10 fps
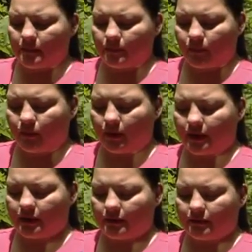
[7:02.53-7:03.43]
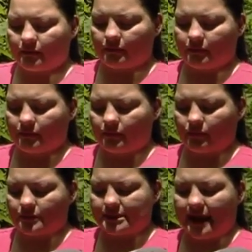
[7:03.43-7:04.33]
to claim their
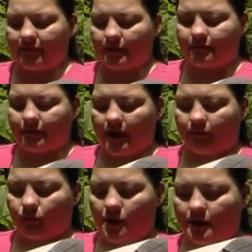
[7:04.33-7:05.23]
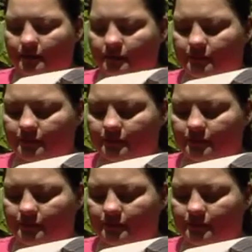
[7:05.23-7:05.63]
traditional rights